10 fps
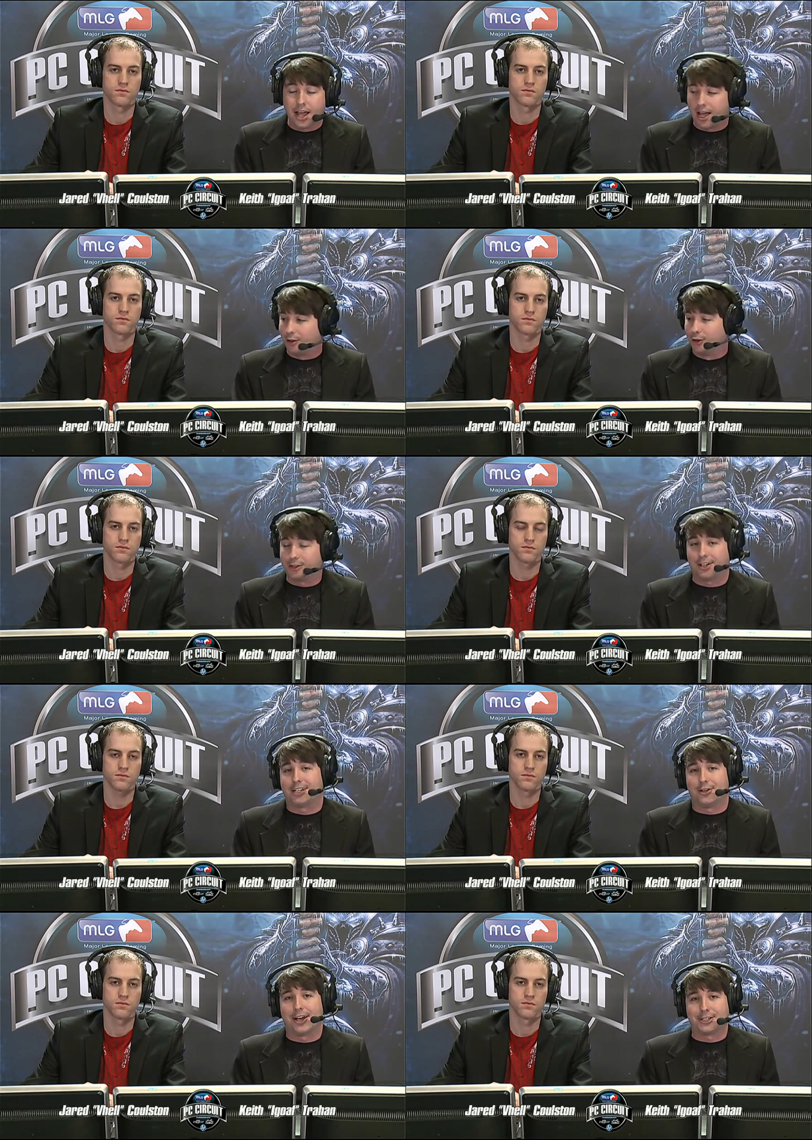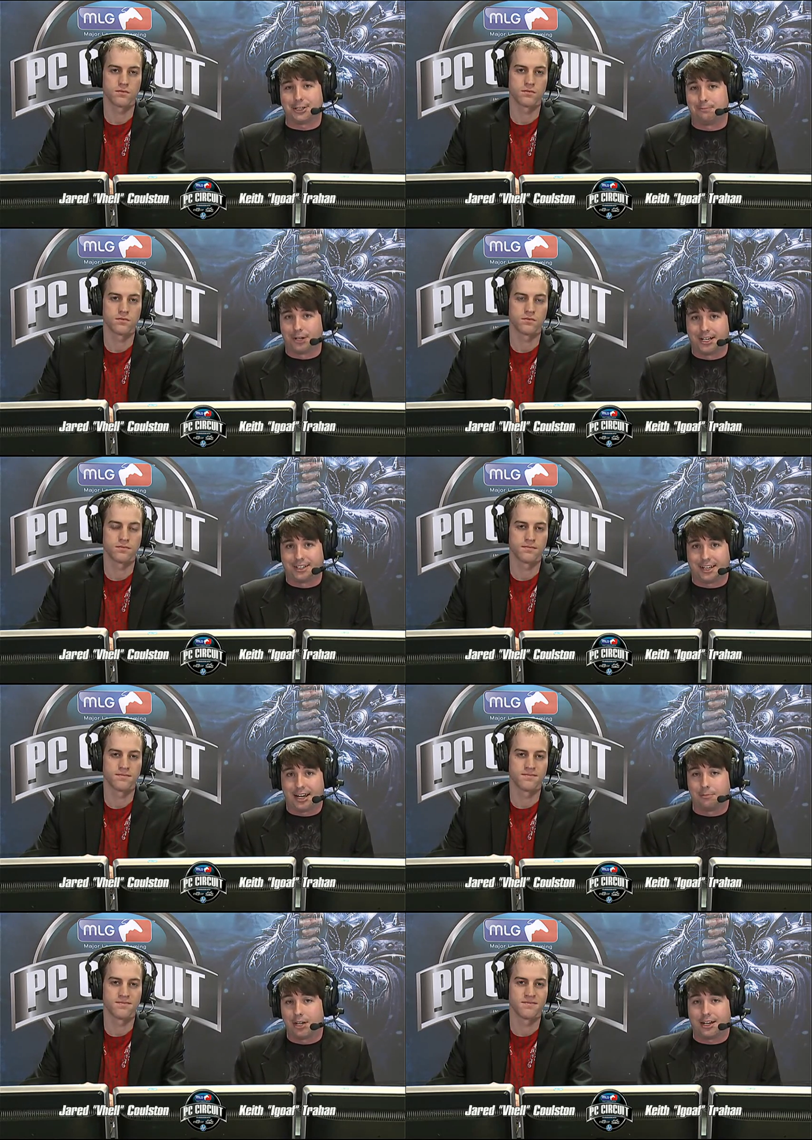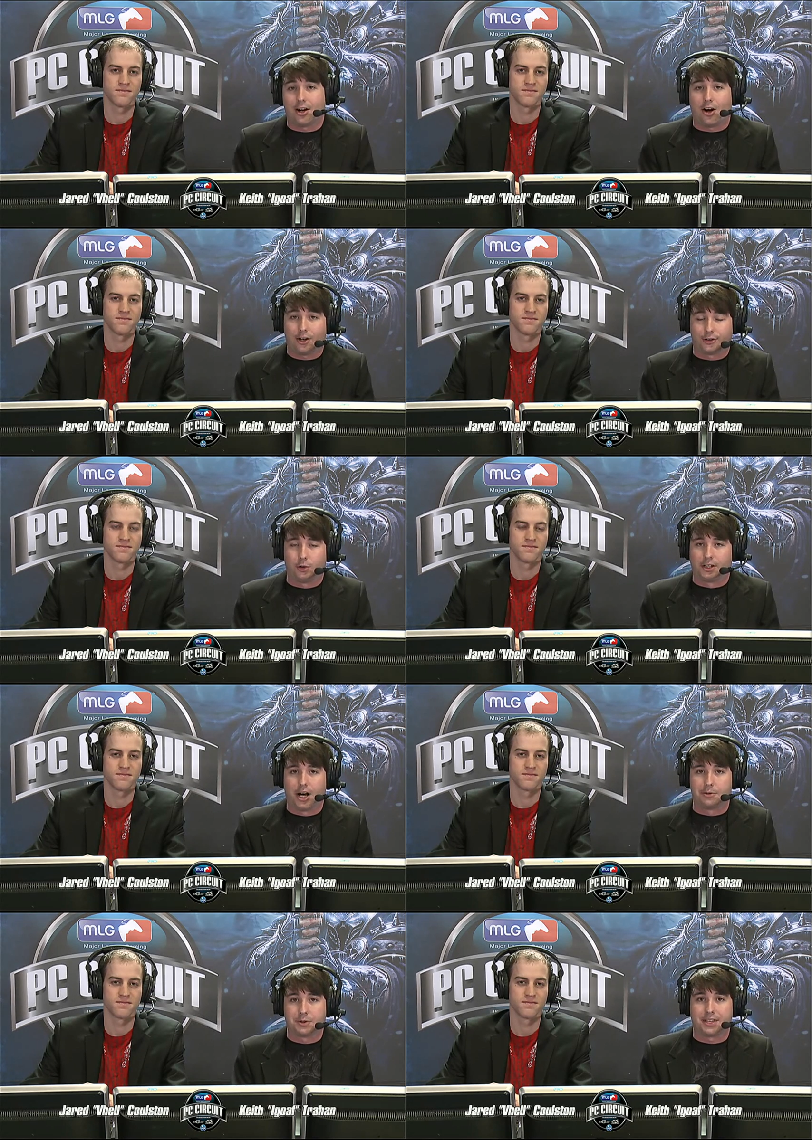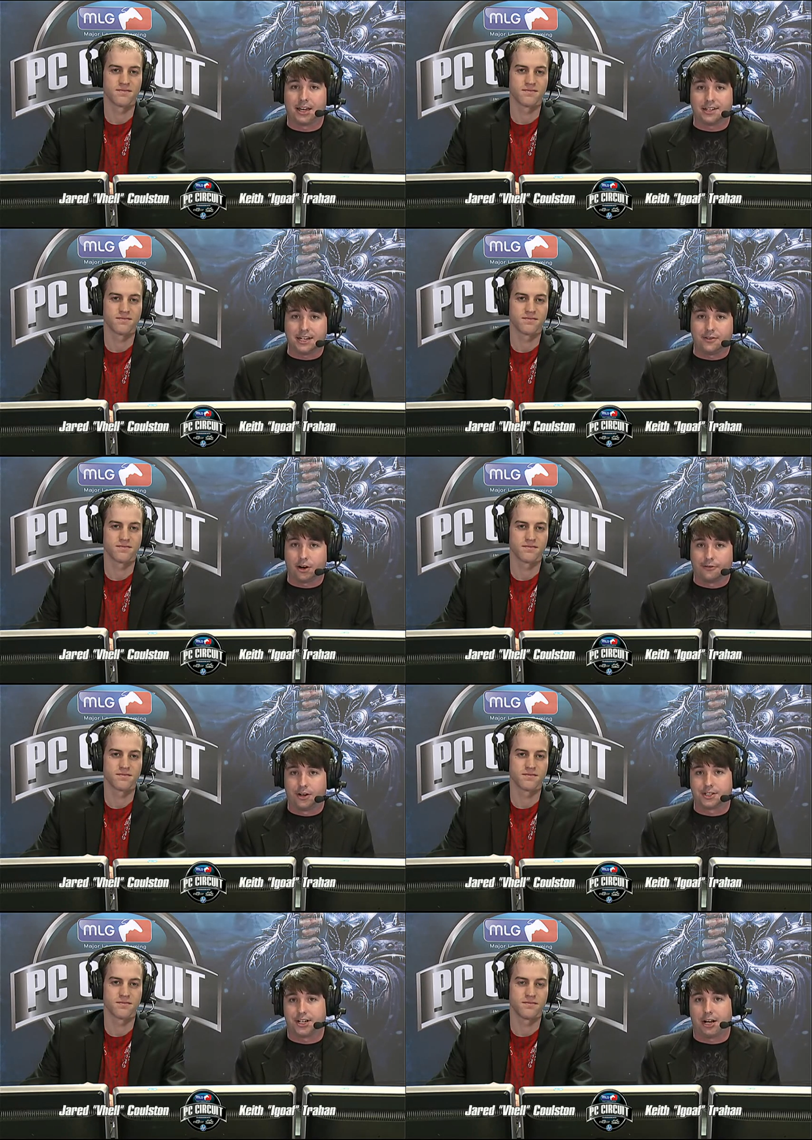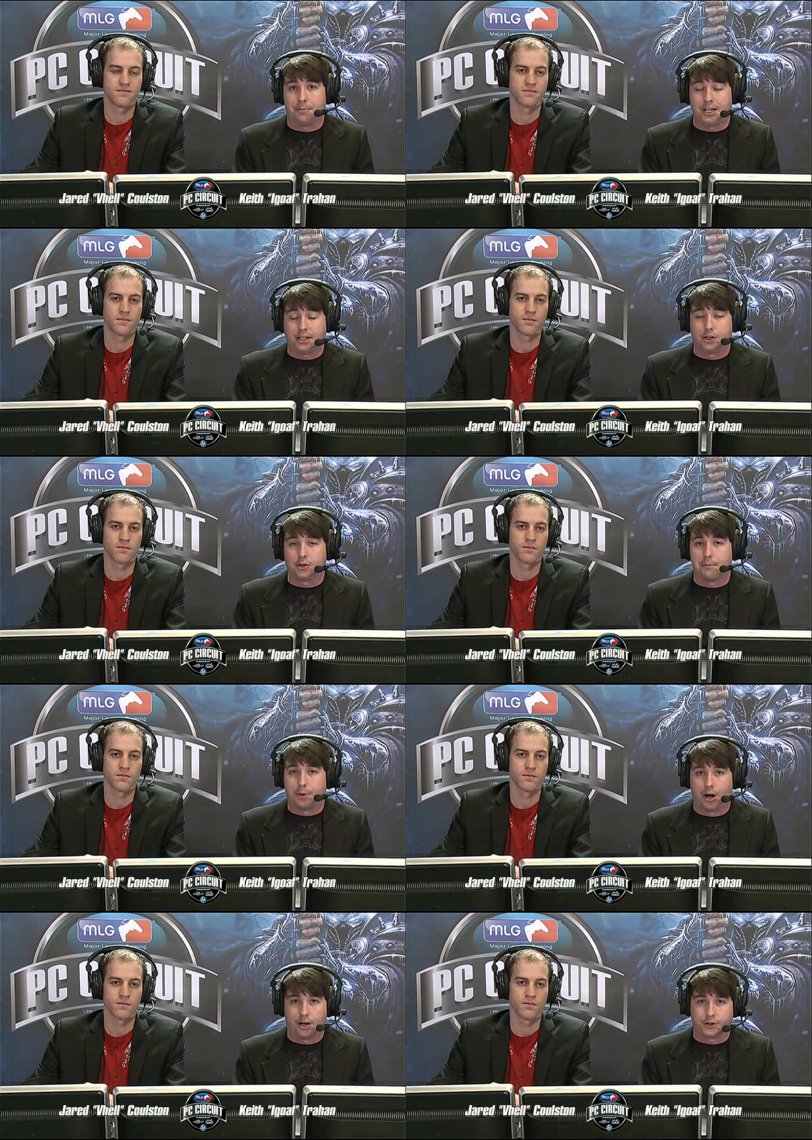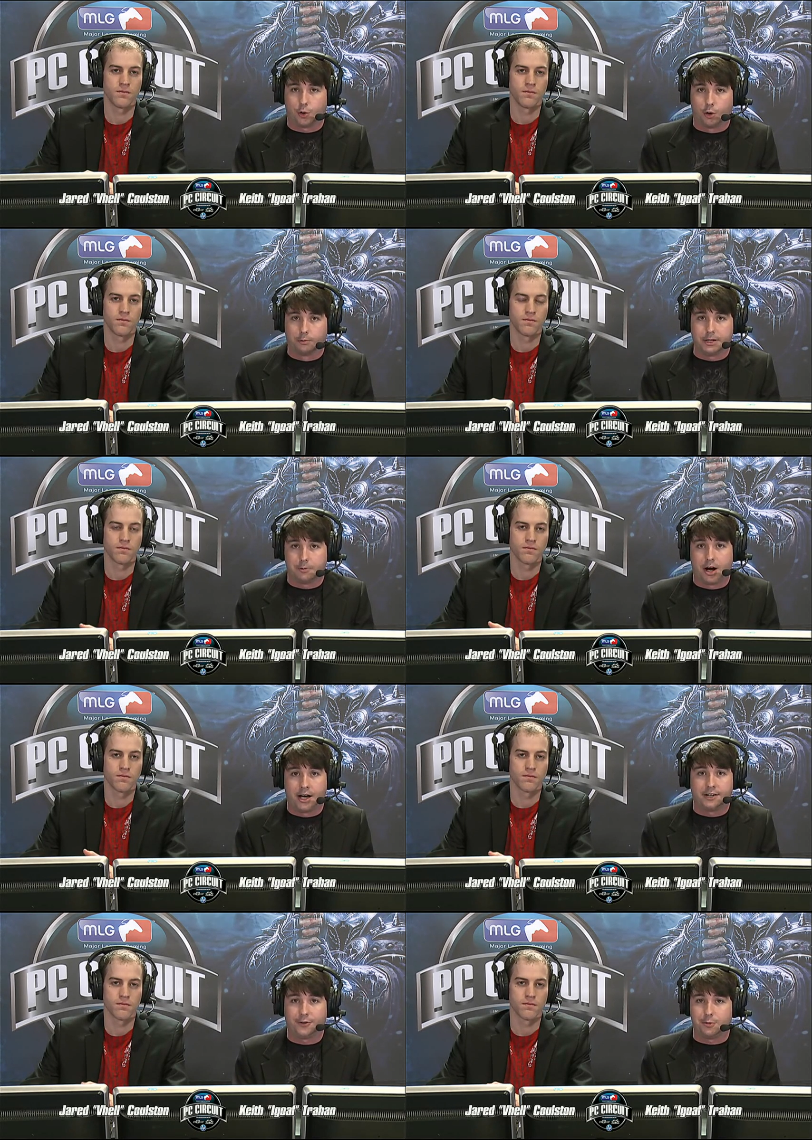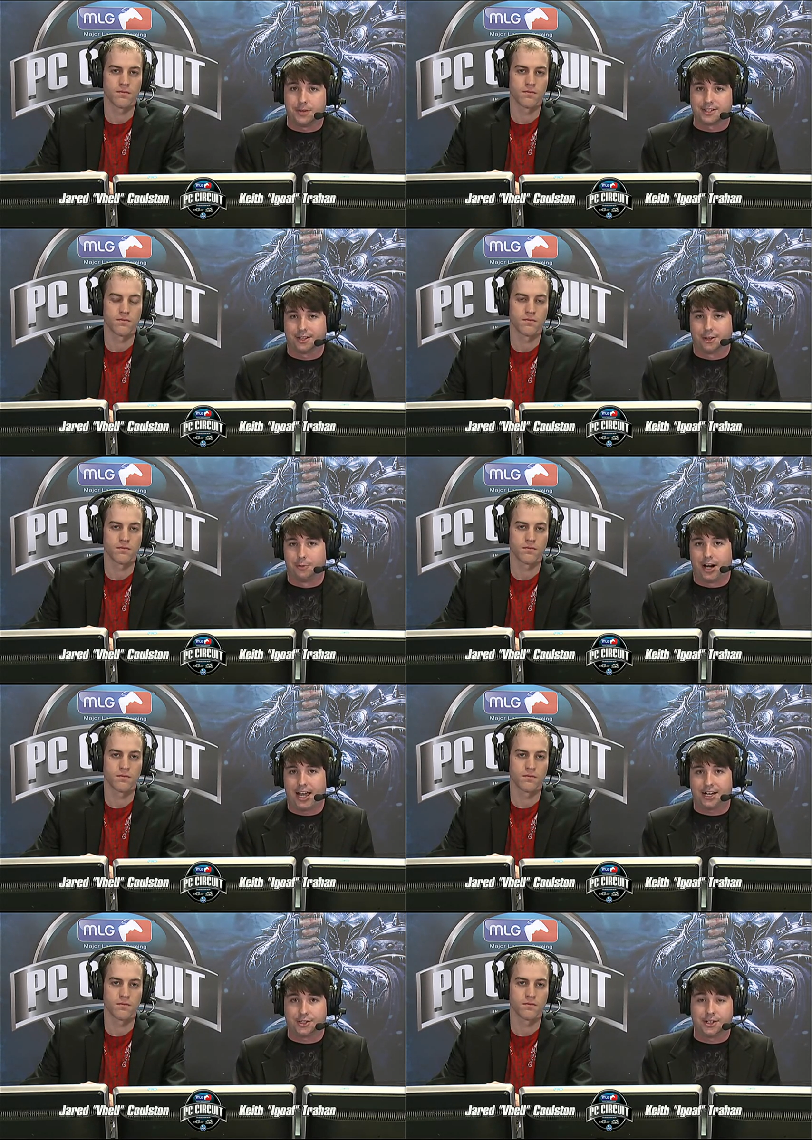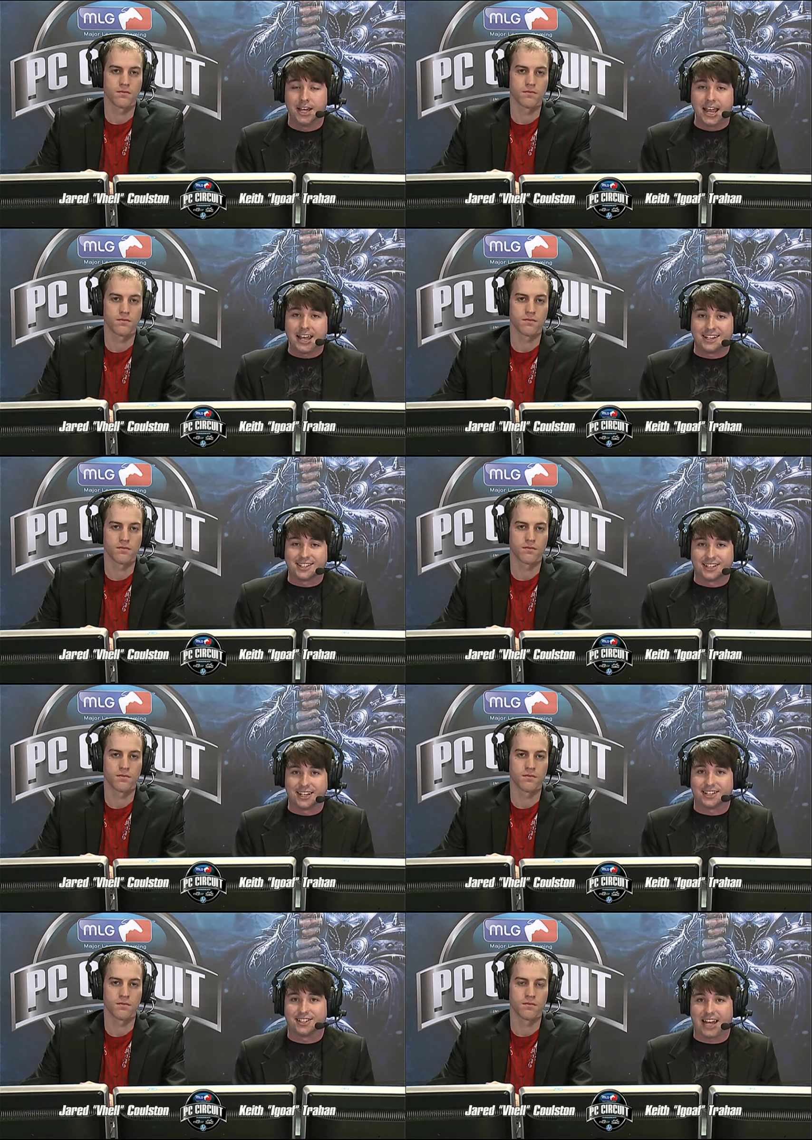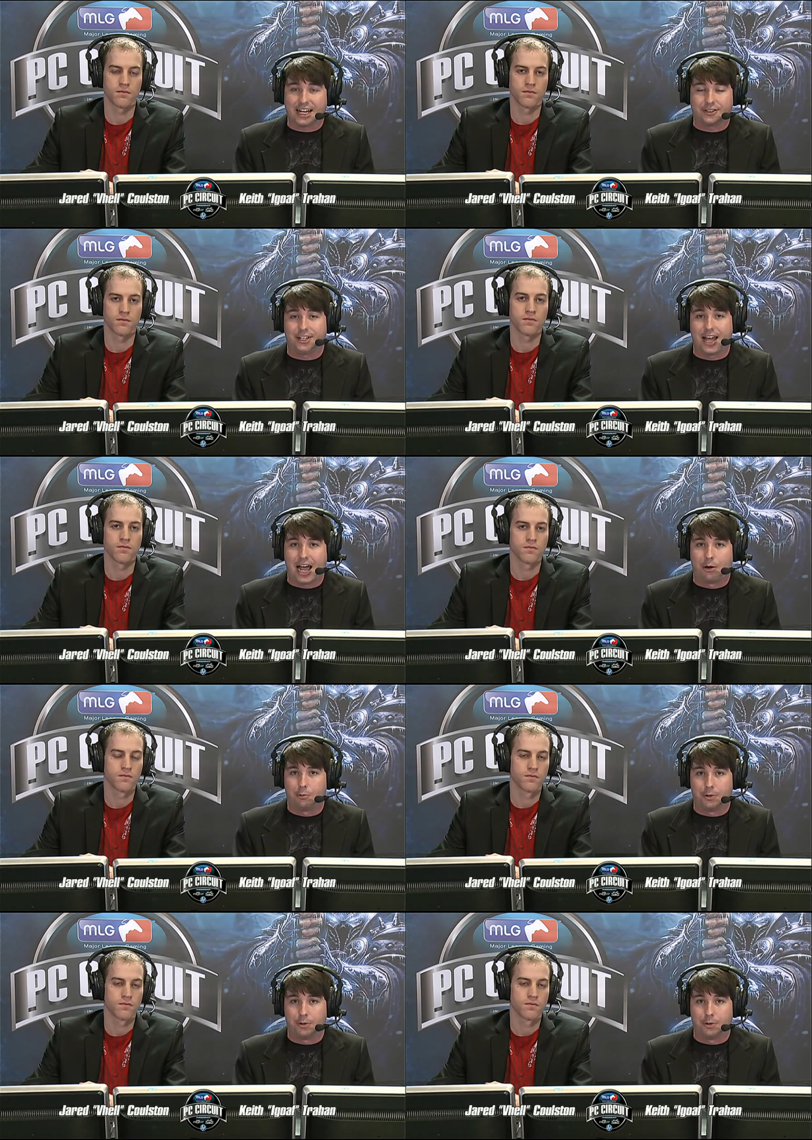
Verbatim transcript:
Speaker 1: It looks like you're actually playing the game. And also, it comes with that DVR functionality, meaning you can pause or rewind if you miss a little bit of action and see exactly how it